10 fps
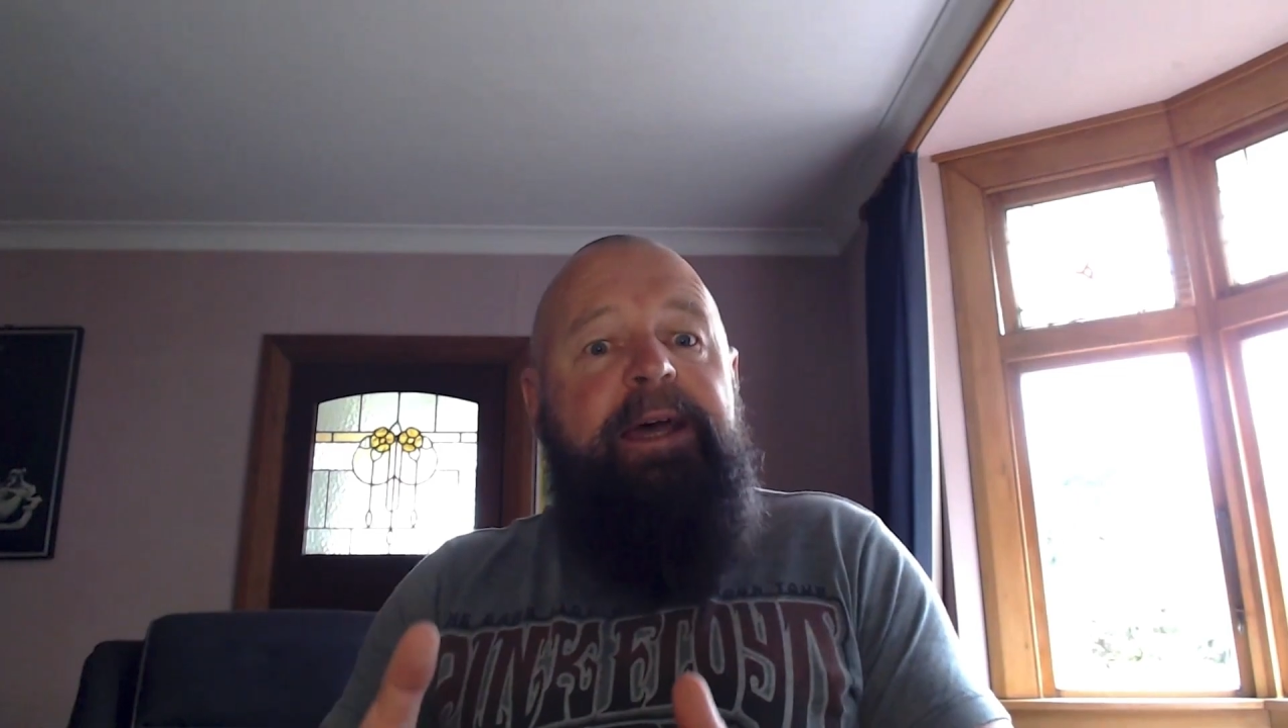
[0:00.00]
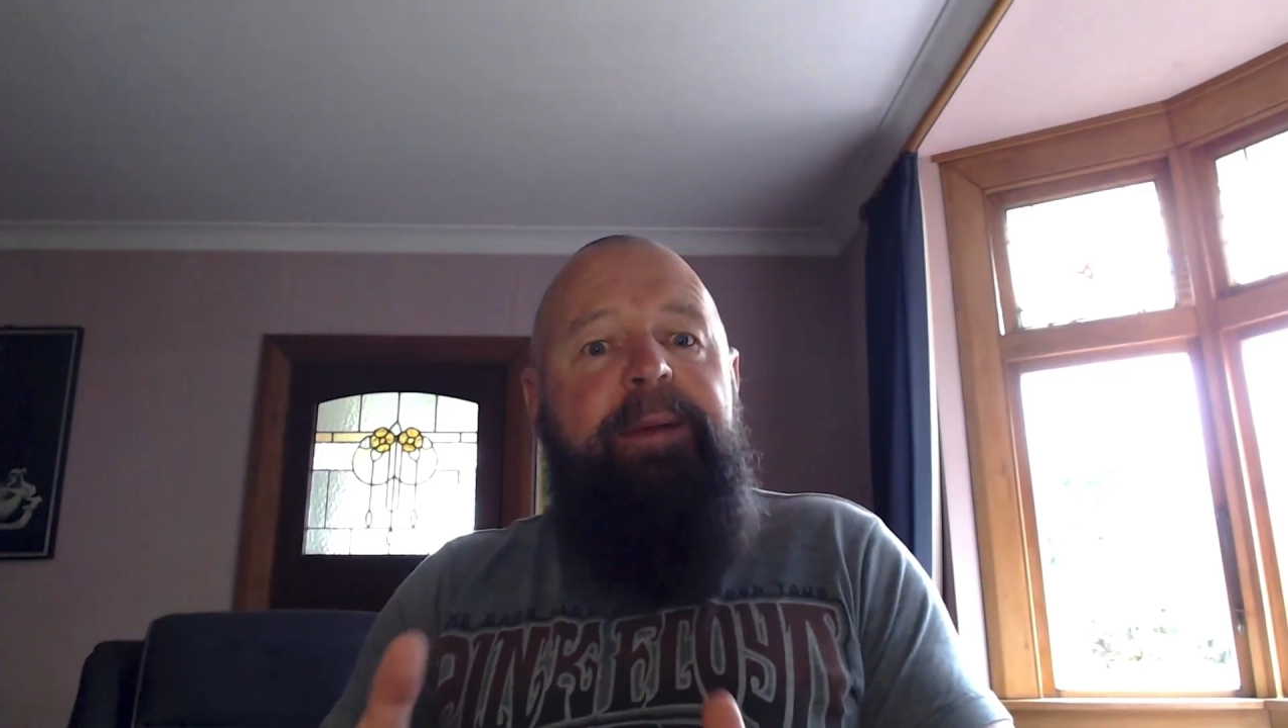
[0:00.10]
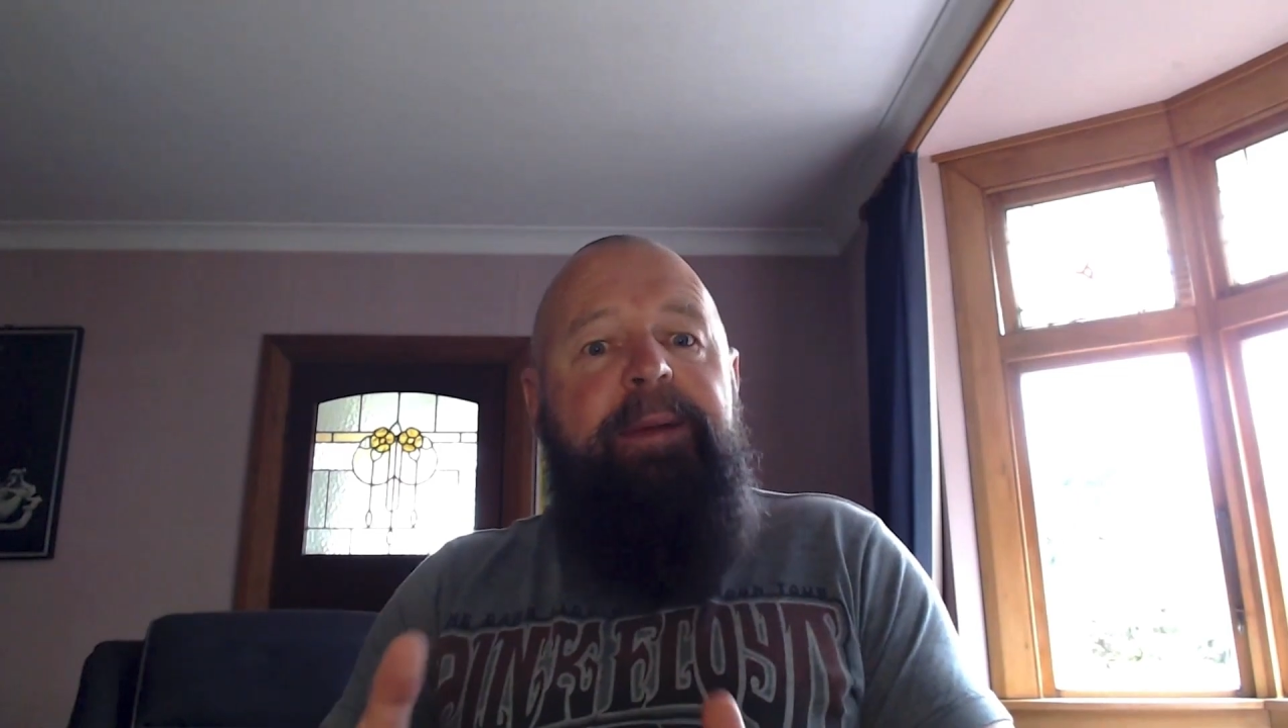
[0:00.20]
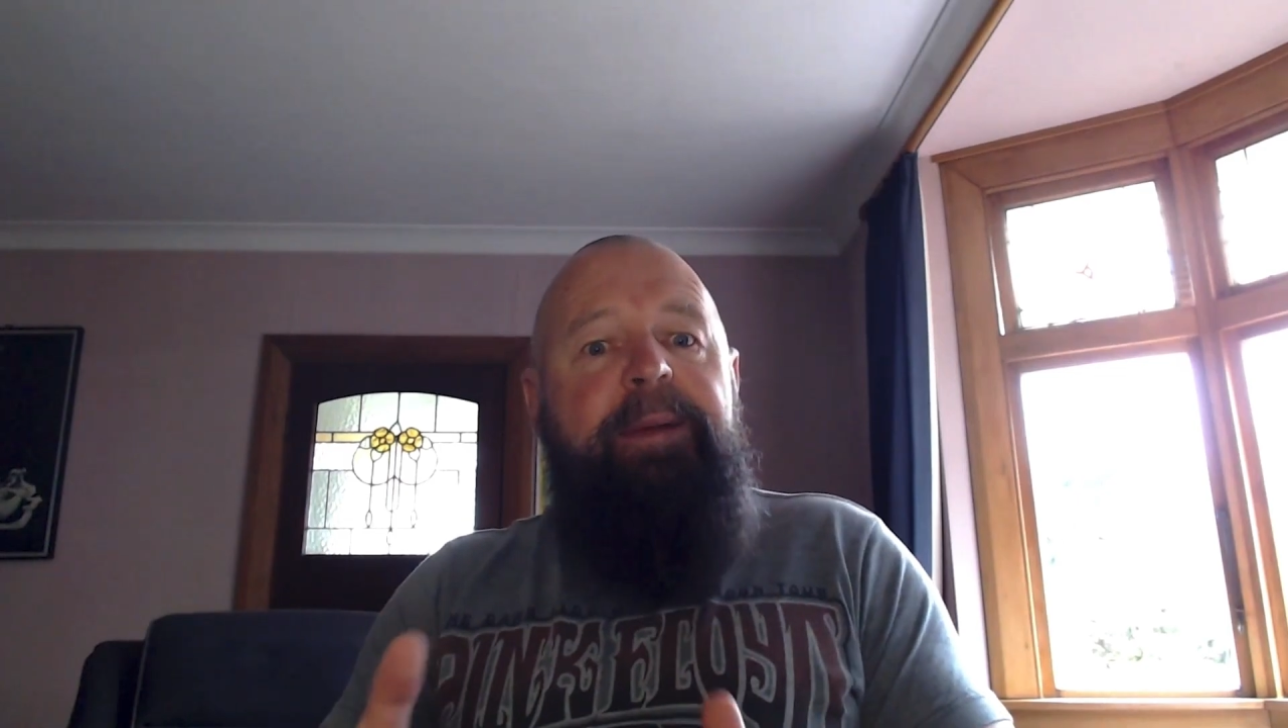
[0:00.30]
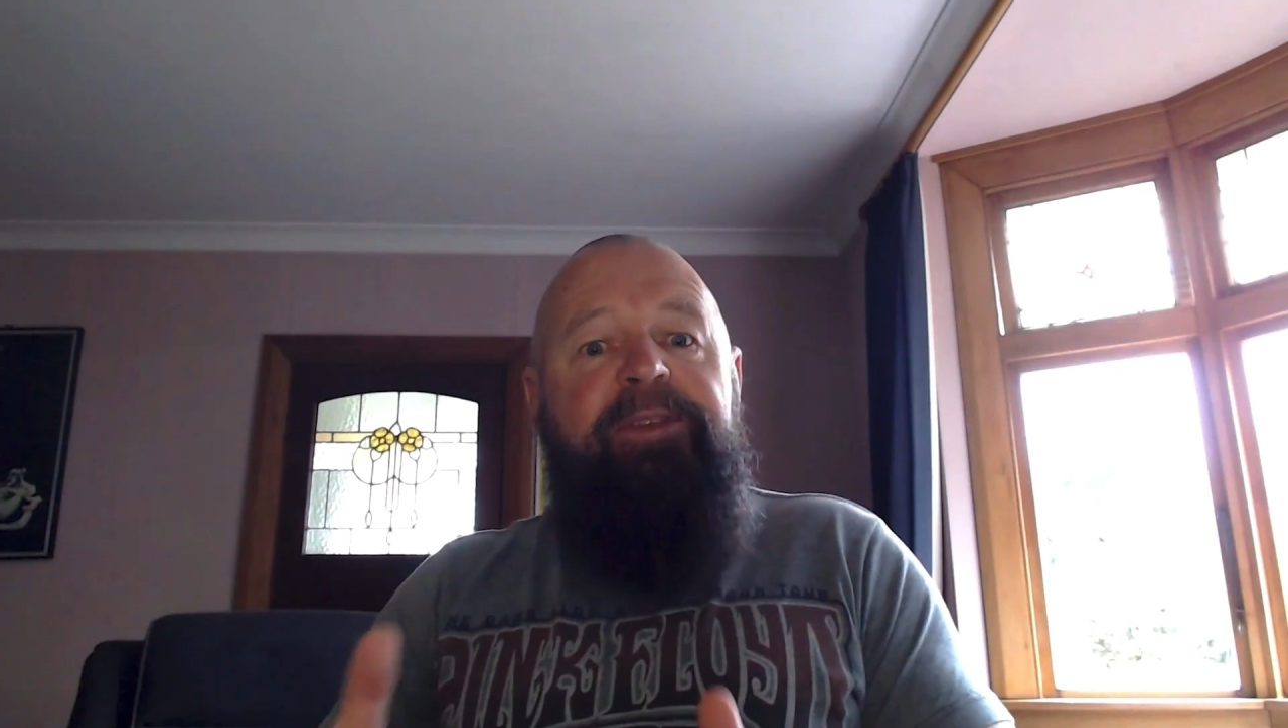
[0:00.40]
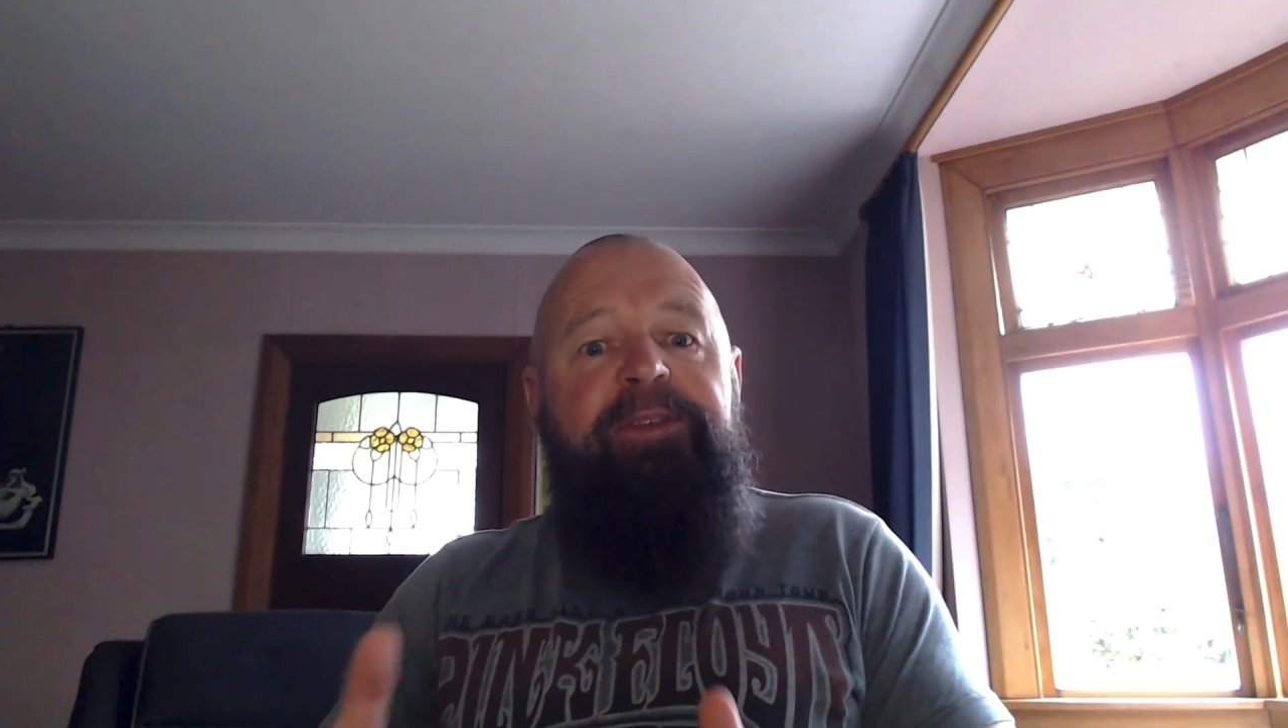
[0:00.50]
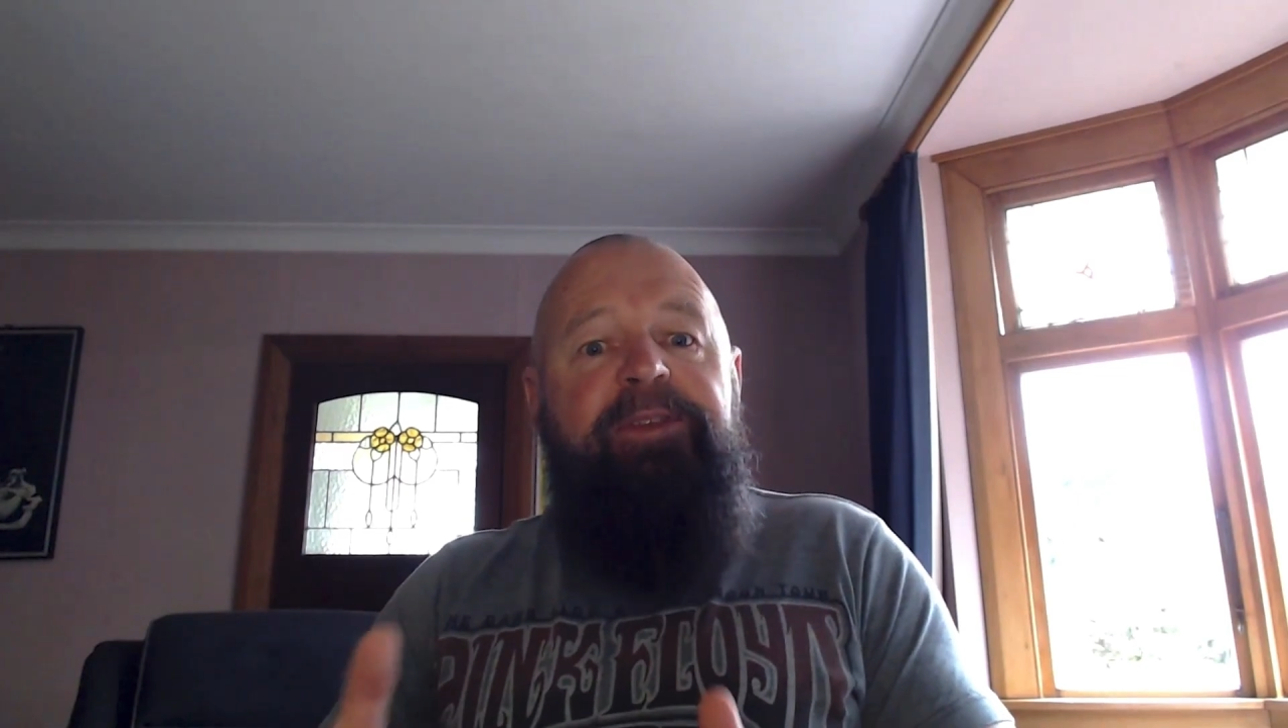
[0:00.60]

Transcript: about this